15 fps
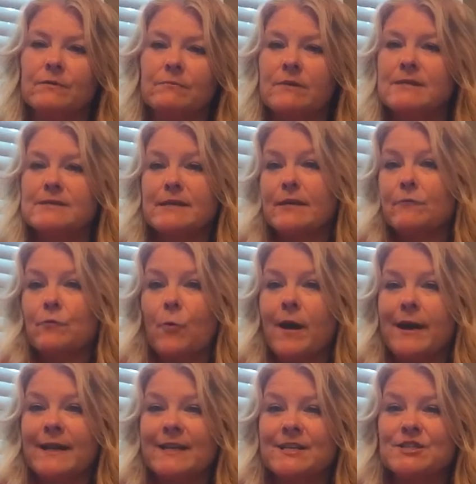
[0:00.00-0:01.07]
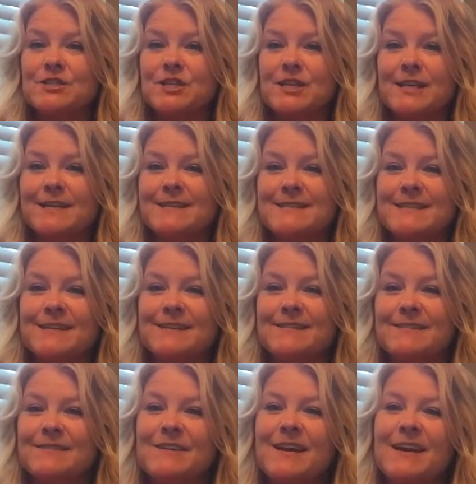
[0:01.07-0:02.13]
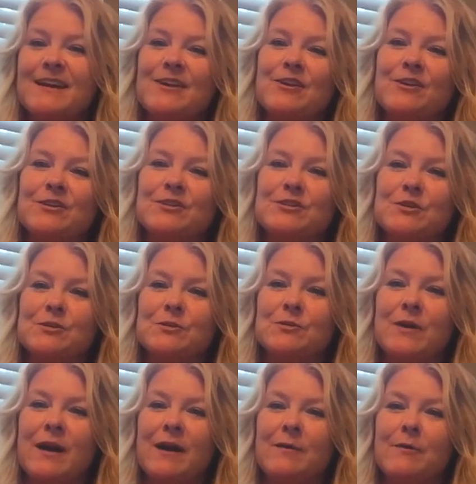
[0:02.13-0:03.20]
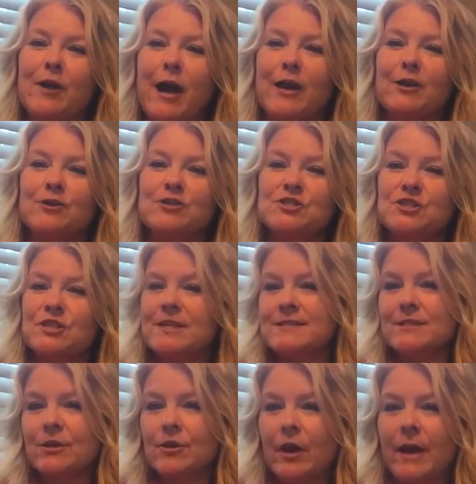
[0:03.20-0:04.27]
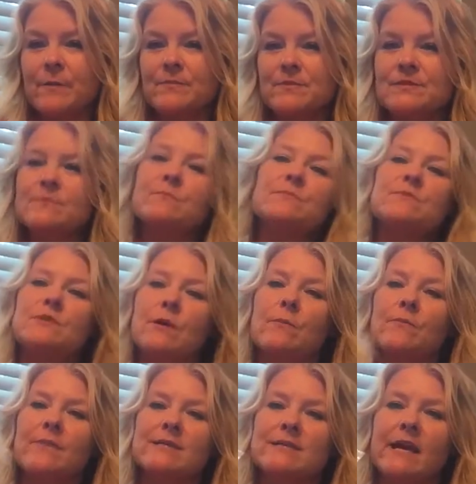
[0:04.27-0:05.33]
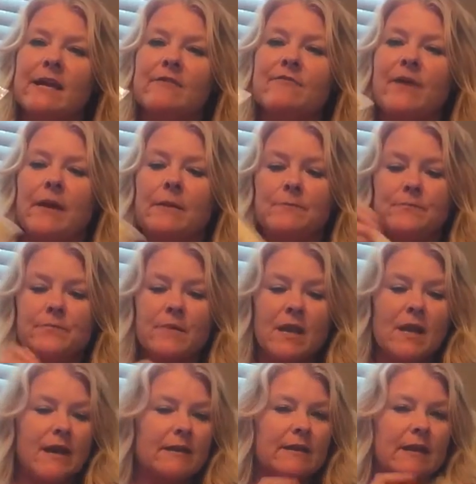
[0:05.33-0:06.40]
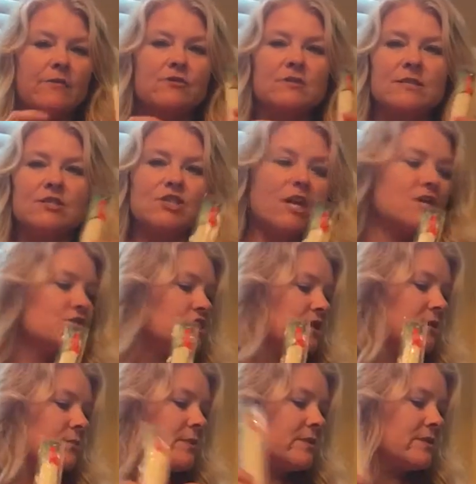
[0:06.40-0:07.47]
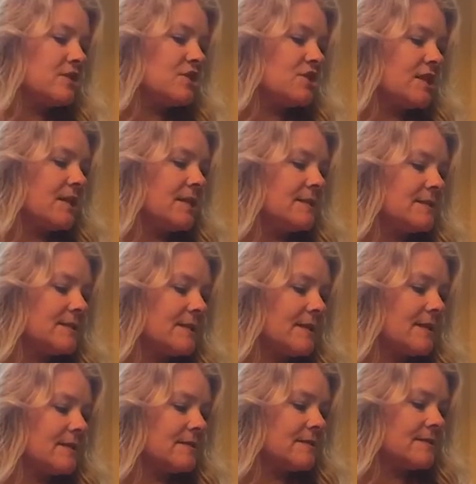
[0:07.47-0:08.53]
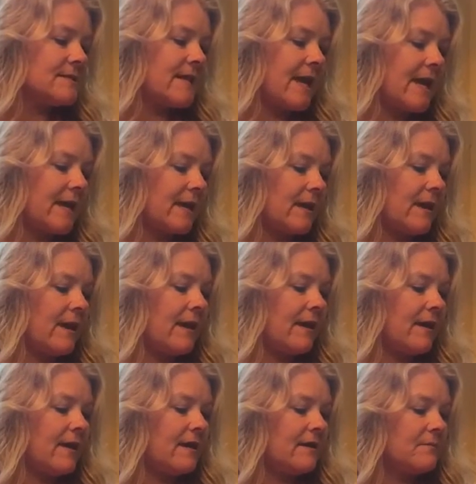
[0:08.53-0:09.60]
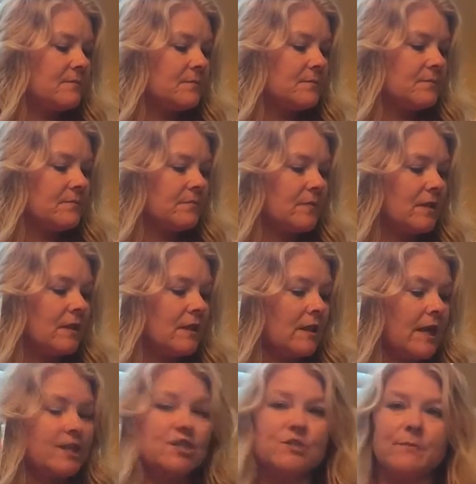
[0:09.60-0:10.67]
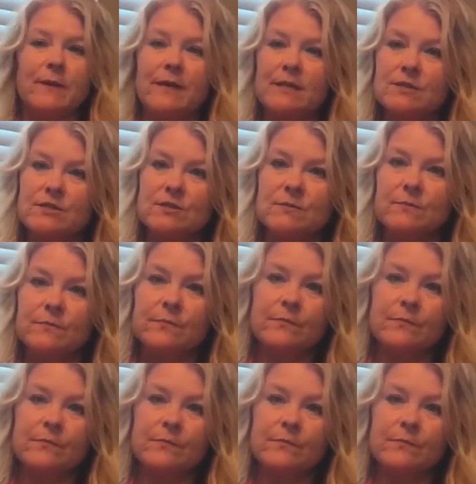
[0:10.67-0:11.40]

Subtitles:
instead of wine and cheese, and you could do crackers, cheese, and grapes. So that's kind of fun. Another suggestion with the cheese is take lunch meat.